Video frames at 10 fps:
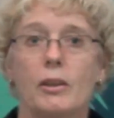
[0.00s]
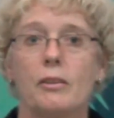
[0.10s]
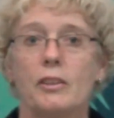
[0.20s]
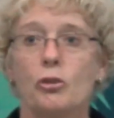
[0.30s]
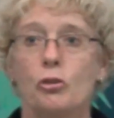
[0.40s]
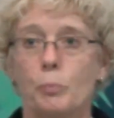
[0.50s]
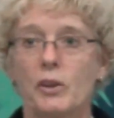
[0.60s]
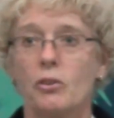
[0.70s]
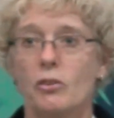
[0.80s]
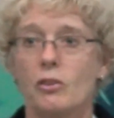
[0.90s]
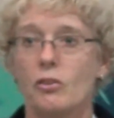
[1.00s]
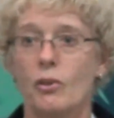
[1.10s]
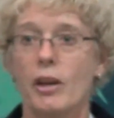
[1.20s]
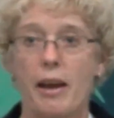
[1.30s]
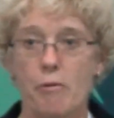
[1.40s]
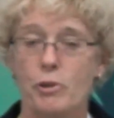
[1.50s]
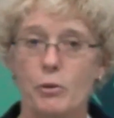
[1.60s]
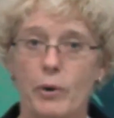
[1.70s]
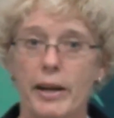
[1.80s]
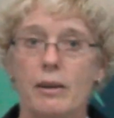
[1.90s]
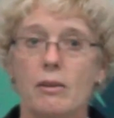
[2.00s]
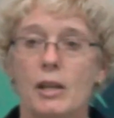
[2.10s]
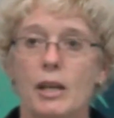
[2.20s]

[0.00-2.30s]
these species everywhere,